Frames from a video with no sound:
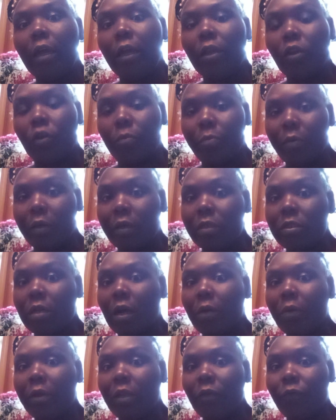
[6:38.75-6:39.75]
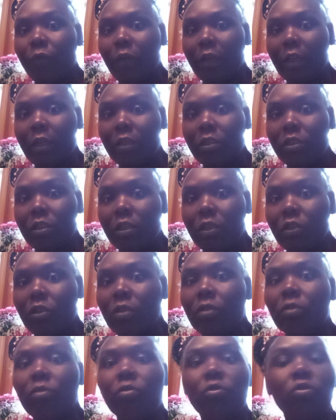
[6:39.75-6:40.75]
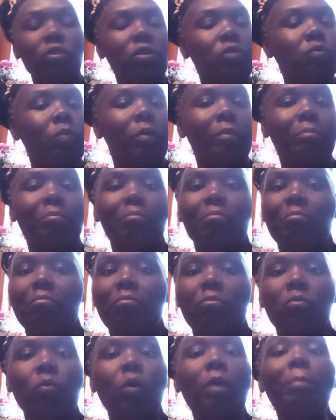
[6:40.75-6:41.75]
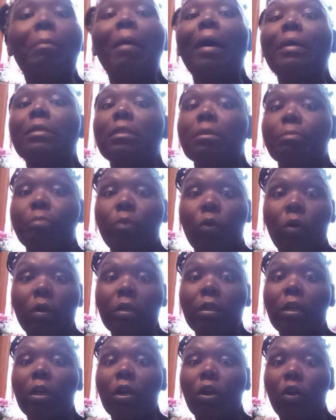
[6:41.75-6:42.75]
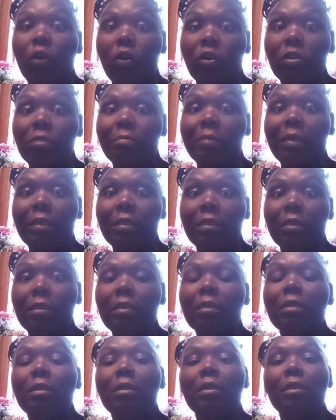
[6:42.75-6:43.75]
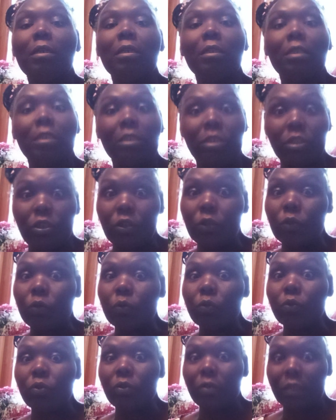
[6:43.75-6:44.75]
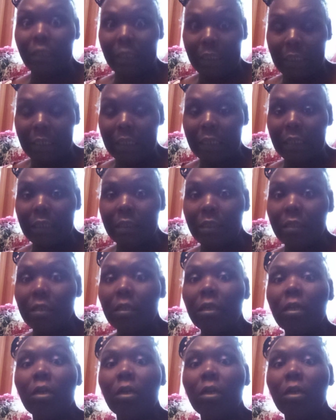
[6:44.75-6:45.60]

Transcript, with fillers: and your book is already finished and you just want, want my support and encouragement to see you through to the end,